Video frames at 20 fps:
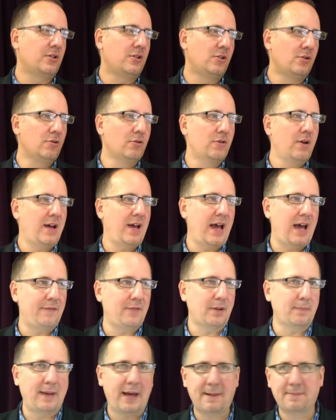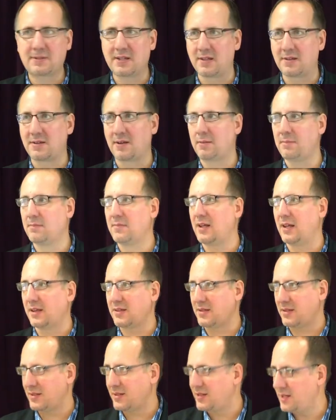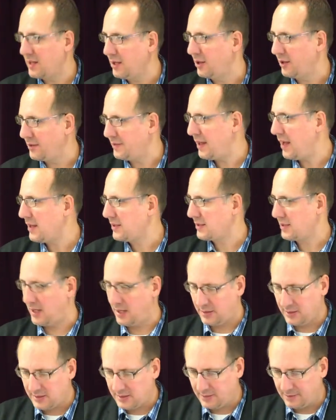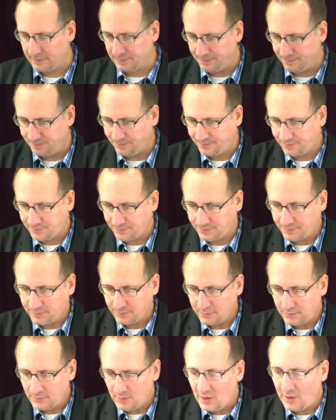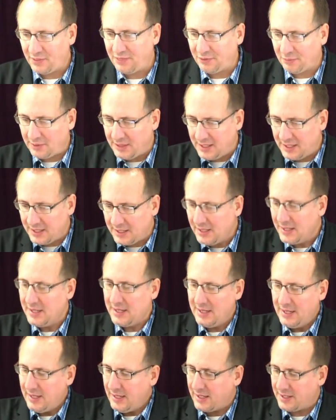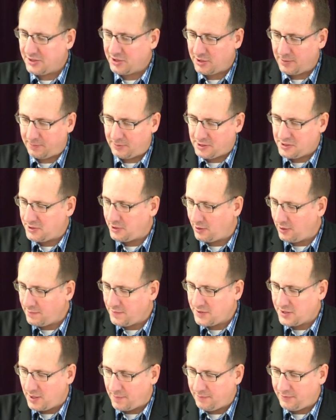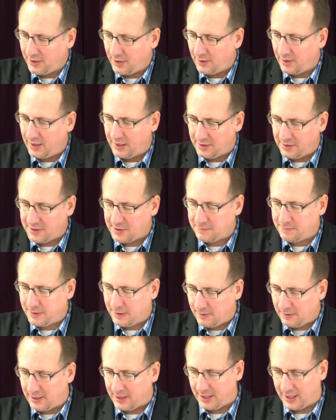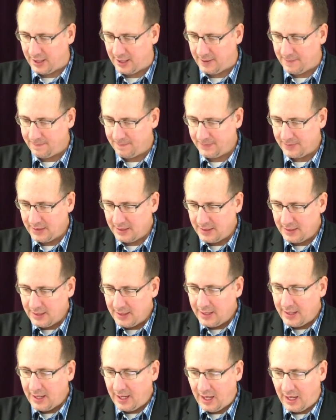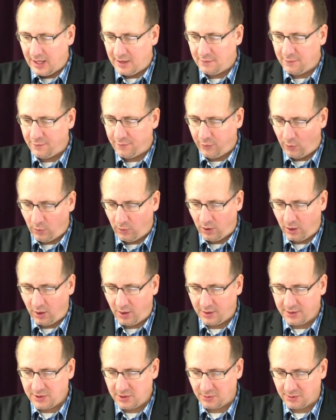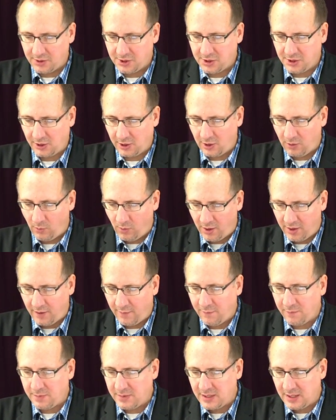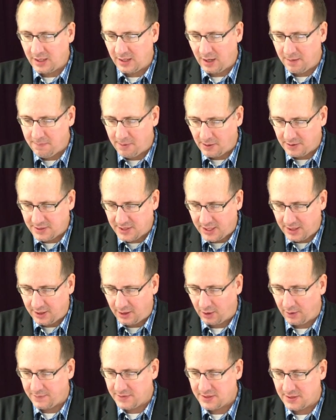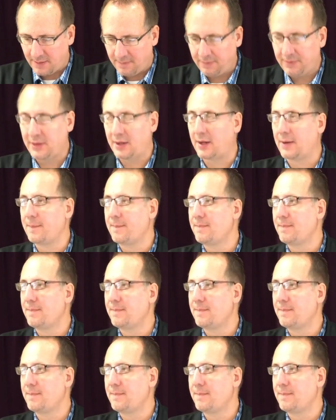you having baptism is a seal in that sense. Three, it's to preserve something in its purity. And four, to assure one of being a partaker of something.